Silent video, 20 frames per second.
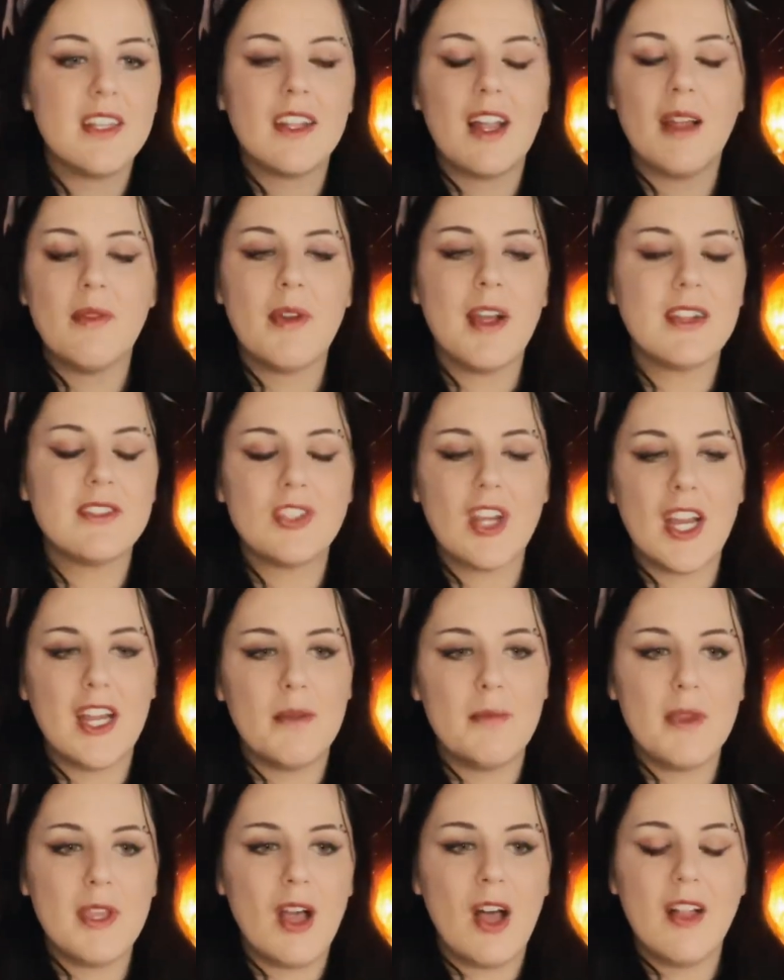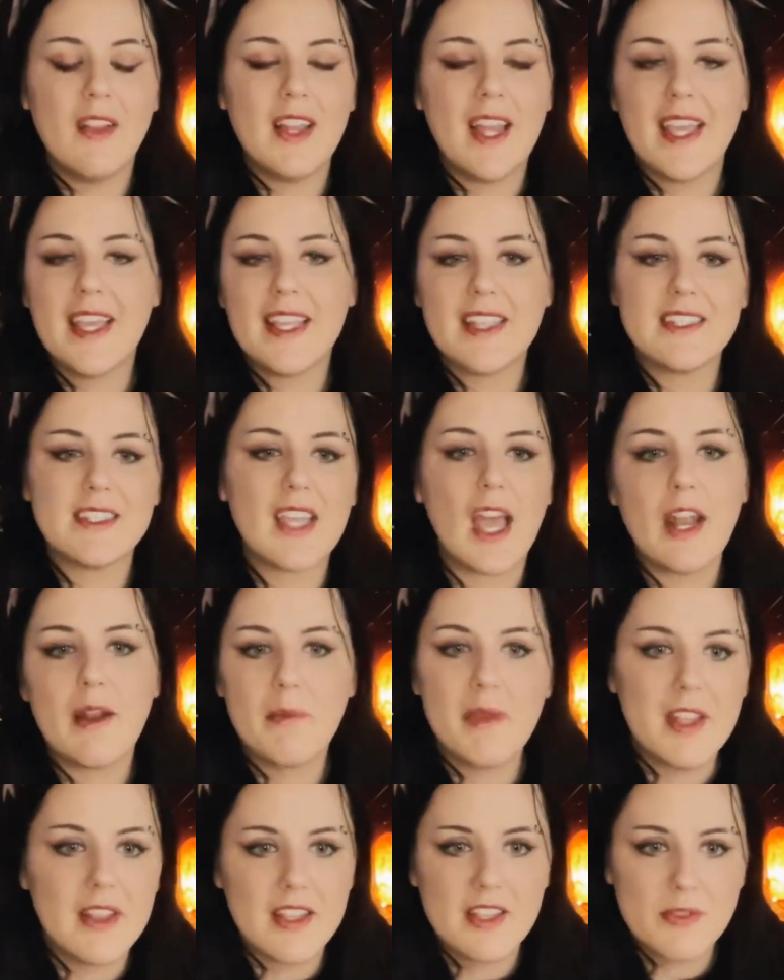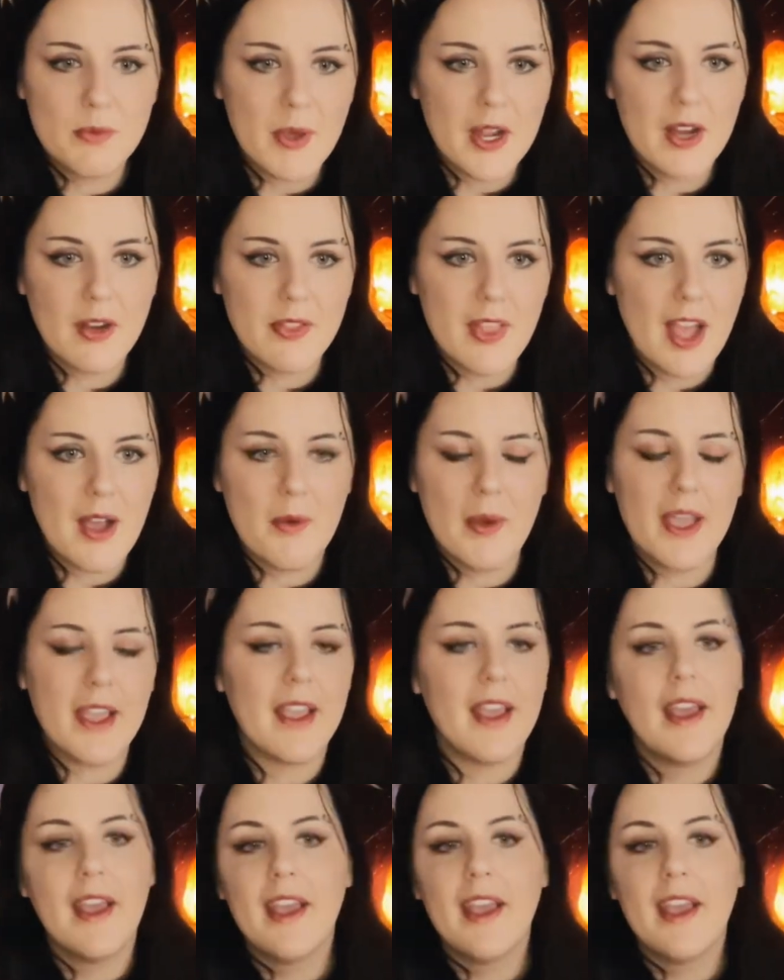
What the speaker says: I'm not trying to be all like, it's got to be this way or that way.